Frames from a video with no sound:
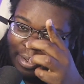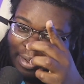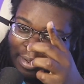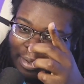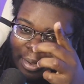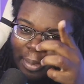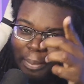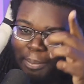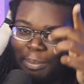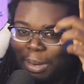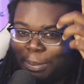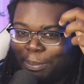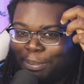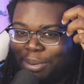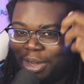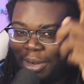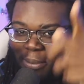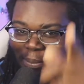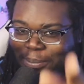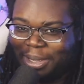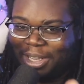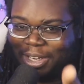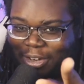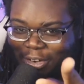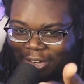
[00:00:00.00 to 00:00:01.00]
But put a
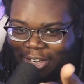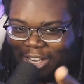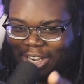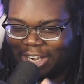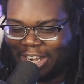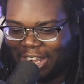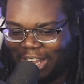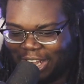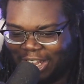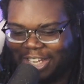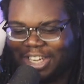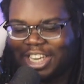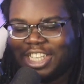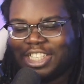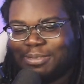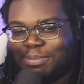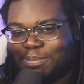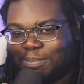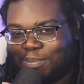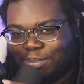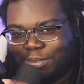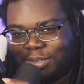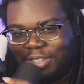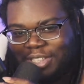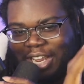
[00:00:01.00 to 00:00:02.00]
pin on that, all right? That's
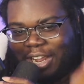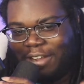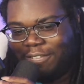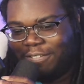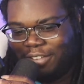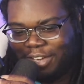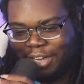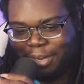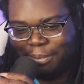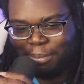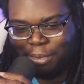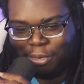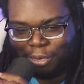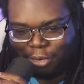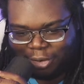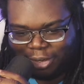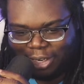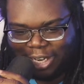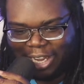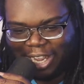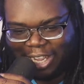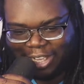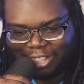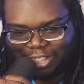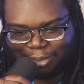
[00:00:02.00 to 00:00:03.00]
definitely important. It
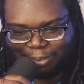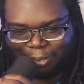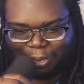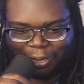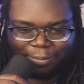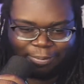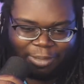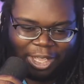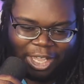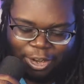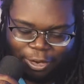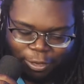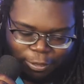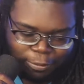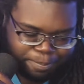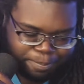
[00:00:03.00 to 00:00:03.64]
has to be. Anywho,